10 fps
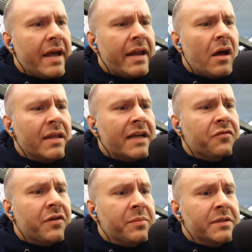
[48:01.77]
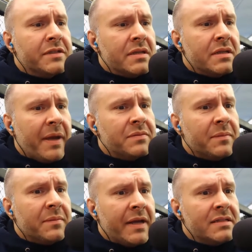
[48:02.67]
No, Lex Friedman's in the basement,
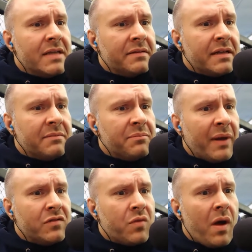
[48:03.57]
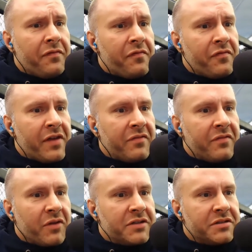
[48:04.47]
man. He's like my 12th favorite Russian.